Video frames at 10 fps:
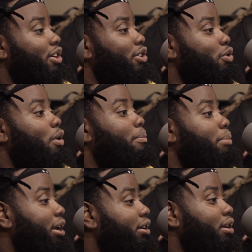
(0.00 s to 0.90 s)
you are
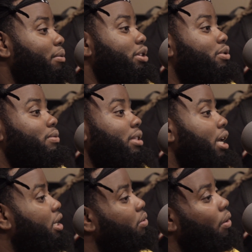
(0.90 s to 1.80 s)
bigger than what you
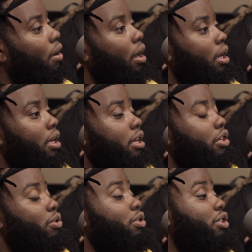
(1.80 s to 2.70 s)
think you are
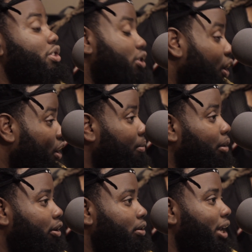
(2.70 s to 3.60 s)
you a star,
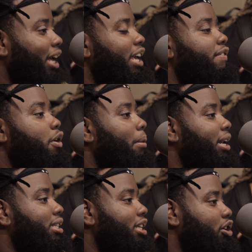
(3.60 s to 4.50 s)
bro. Yeah. Like if
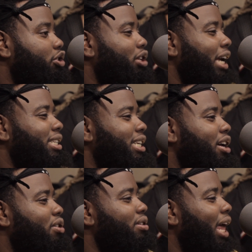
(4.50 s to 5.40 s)
nobody tells you, like
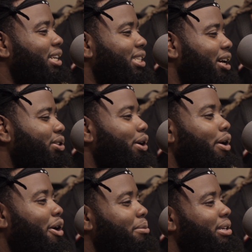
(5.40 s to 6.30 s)
tell, like tell your
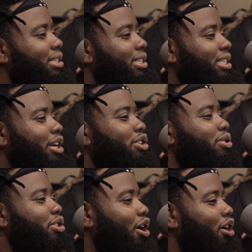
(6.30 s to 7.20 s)
homies and tell
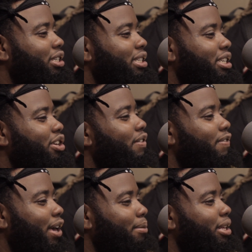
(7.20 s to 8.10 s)
your dogs and tell your
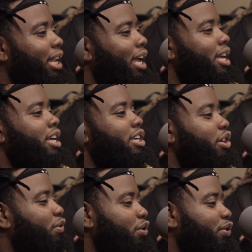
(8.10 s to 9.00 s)
family. Like
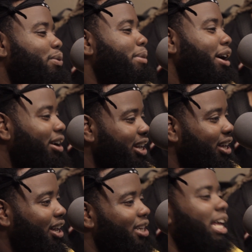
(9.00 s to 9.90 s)
if if you married,
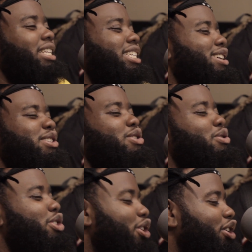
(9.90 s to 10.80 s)
like tell mm-hmm. your
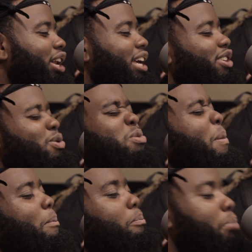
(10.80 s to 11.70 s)
girl, like you
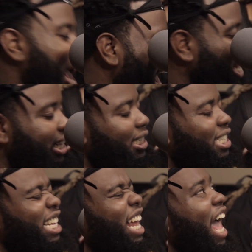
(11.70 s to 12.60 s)
the baddest
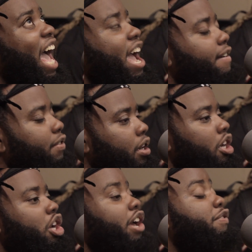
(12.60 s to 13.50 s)
on, that I
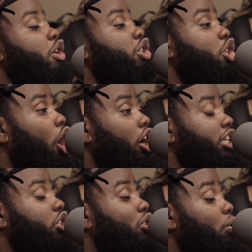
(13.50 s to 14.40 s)
ever. If your dog
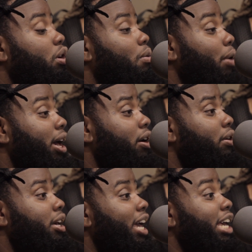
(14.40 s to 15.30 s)
is doing
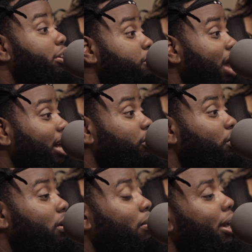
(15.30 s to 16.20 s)
well and you not
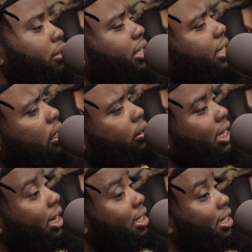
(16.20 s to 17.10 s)
doing well, still
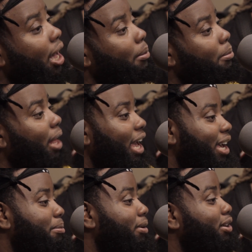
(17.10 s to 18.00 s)
take the time and be like,
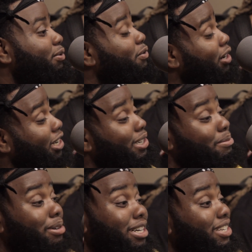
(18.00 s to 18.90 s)
hey, bro, you fucking
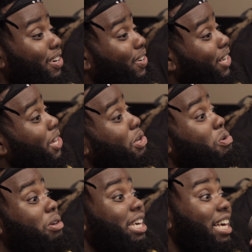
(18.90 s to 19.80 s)
them up though.
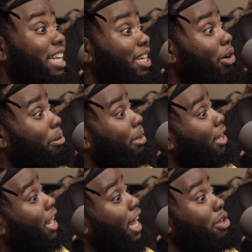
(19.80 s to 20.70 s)
You killing them.
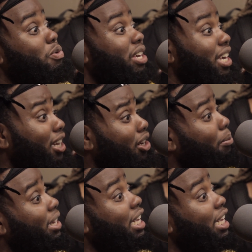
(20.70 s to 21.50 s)
Like you killing them and